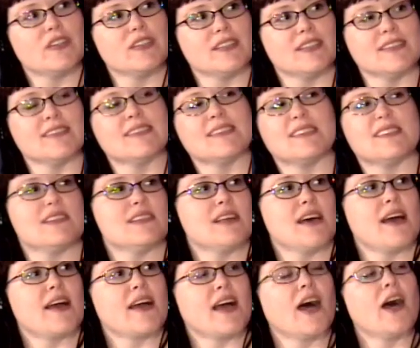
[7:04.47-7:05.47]
Seems to be
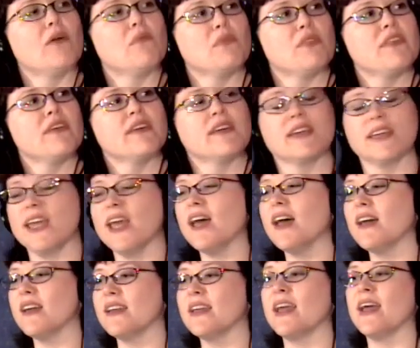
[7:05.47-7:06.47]
sweeping the nation.
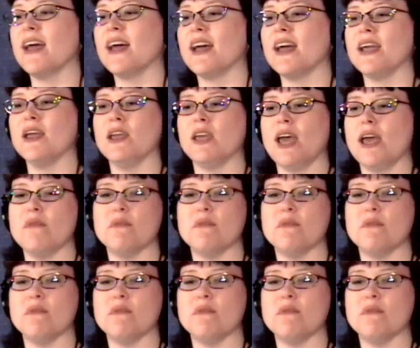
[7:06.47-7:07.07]
Yeah, yeah, yeah.